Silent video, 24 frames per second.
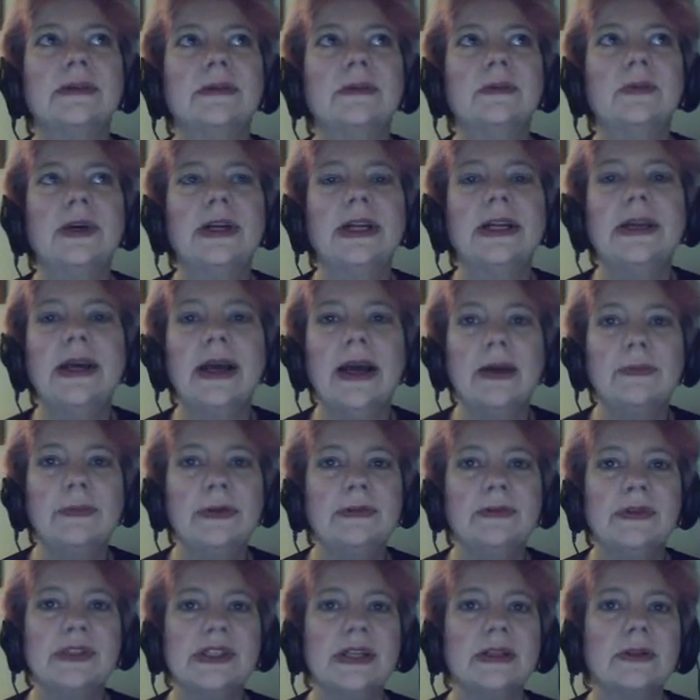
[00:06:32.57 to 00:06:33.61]
What had happened
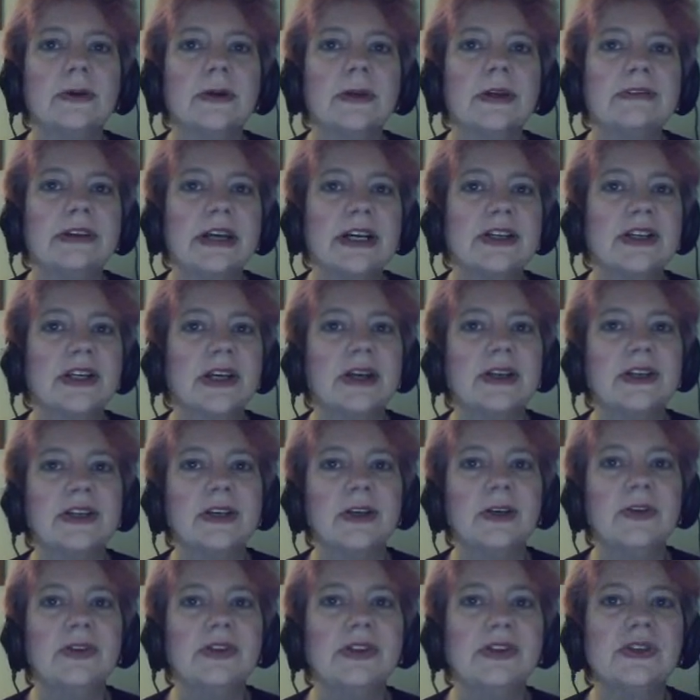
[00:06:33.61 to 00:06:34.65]
was the Lord of Ash got
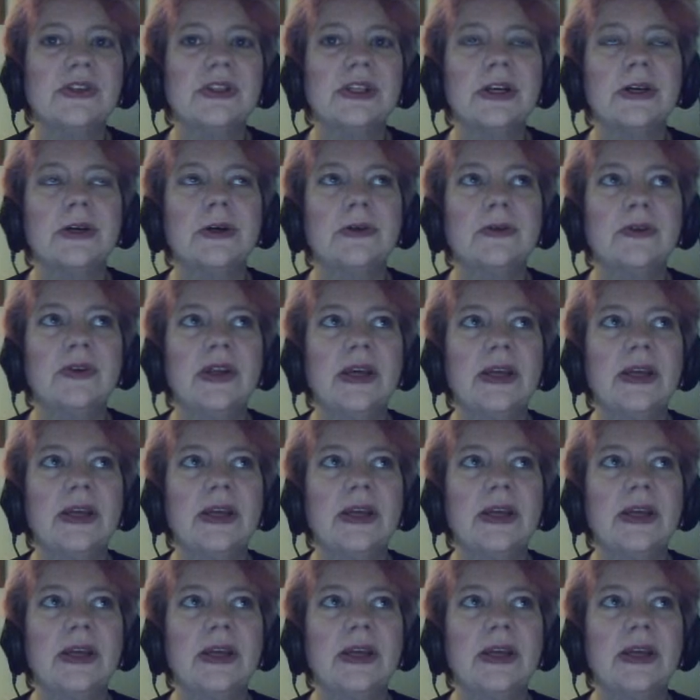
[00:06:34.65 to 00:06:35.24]
turned to stone,